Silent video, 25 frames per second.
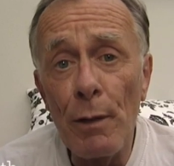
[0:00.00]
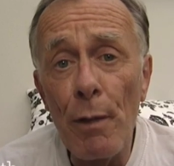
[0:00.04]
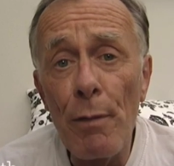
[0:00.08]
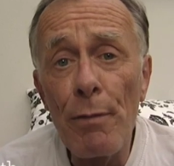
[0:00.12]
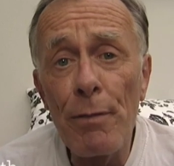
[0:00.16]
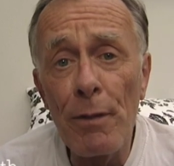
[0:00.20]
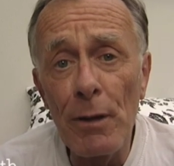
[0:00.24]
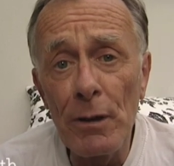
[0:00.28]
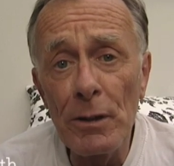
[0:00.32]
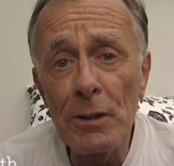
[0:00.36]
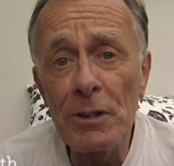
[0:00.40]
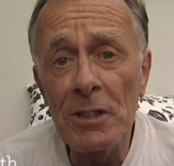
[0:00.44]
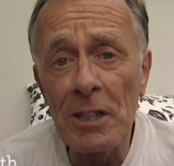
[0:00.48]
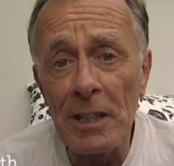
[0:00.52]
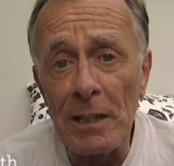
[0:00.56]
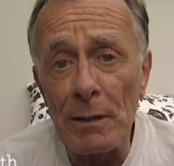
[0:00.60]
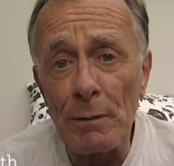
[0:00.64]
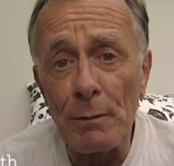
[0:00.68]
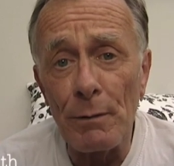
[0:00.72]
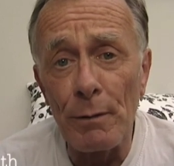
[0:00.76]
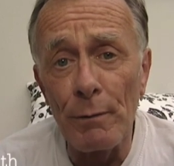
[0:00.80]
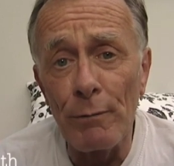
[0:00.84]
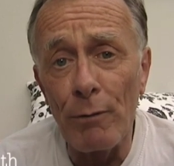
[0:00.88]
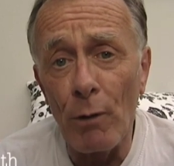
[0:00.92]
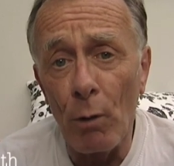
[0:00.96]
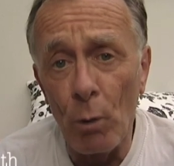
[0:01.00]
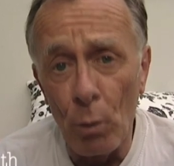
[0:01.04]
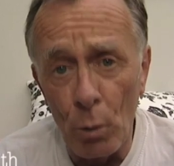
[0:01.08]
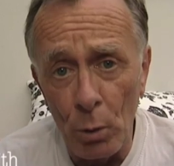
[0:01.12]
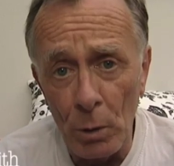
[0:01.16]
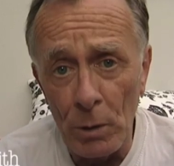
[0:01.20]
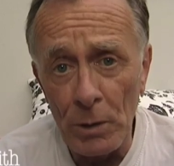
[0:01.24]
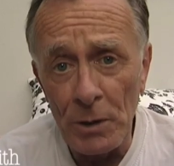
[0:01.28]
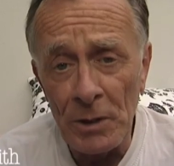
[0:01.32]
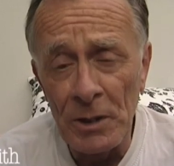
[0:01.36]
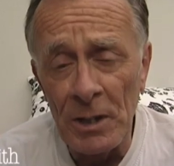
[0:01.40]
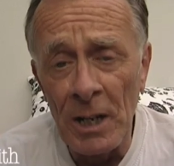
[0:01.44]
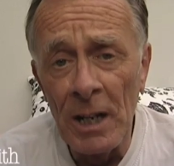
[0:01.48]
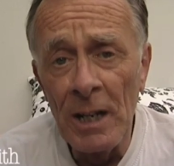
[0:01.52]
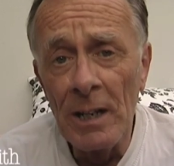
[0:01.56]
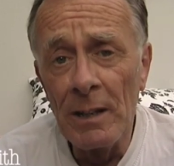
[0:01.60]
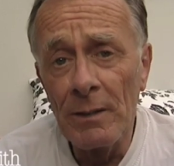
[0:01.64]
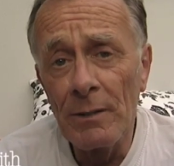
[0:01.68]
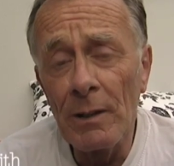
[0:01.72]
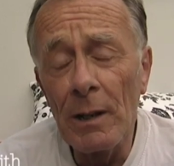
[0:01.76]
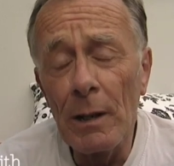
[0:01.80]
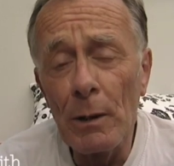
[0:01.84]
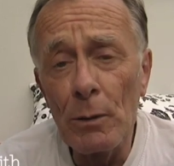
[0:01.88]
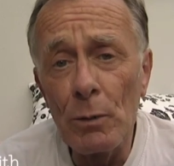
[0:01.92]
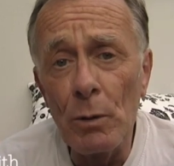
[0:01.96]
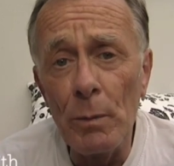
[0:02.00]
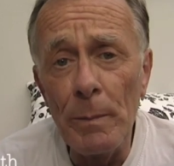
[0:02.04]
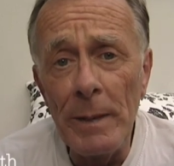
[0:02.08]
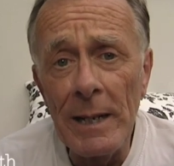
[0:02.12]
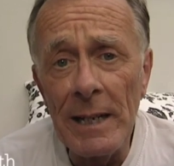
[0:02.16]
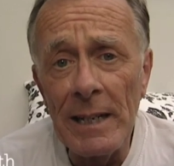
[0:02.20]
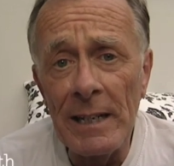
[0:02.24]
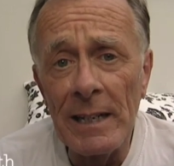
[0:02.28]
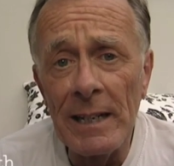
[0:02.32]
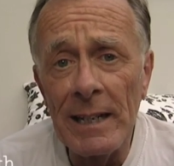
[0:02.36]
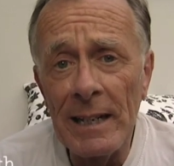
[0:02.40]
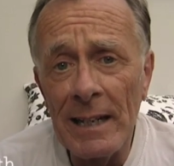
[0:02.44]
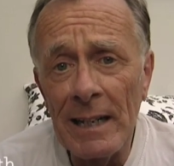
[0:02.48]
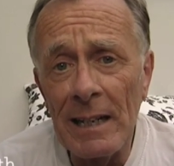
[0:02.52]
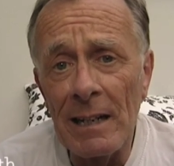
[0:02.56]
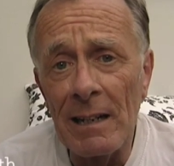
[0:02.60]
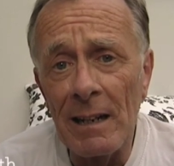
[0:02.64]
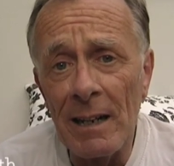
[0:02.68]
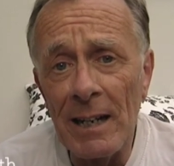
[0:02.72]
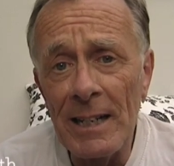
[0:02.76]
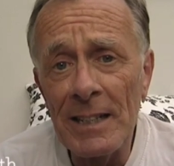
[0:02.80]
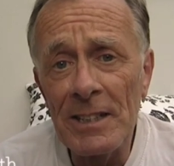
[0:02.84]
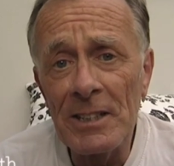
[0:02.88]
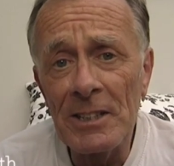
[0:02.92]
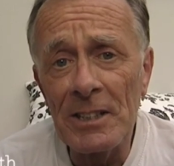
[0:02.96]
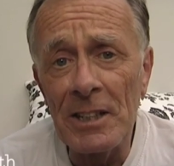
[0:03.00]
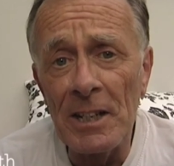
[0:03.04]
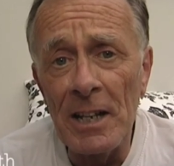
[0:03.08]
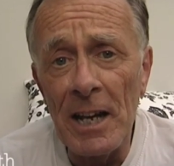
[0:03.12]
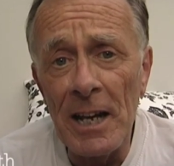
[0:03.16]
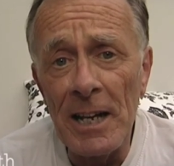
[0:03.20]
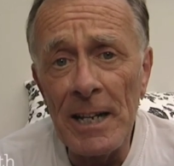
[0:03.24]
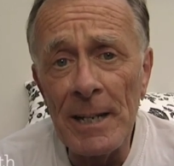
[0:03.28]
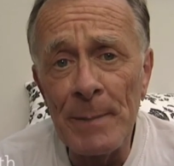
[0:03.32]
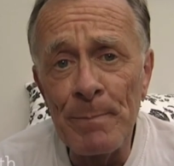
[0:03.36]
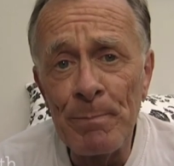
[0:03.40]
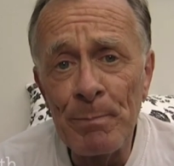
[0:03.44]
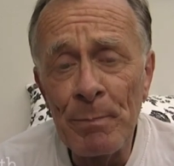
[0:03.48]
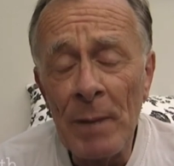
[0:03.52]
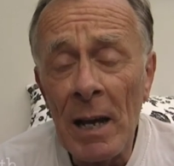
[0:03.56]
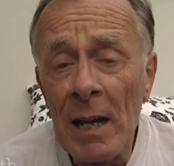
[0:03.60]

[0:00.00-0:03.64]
the 13th of August. The local media headlines today.